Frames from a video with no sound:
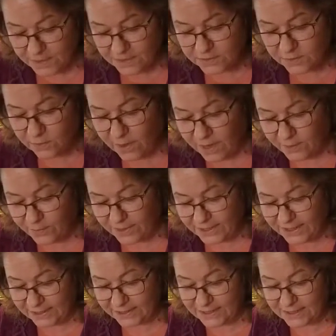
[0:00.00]
So I want
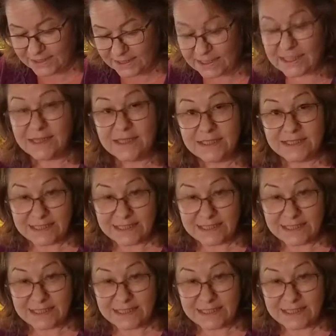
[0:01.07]
to get these in the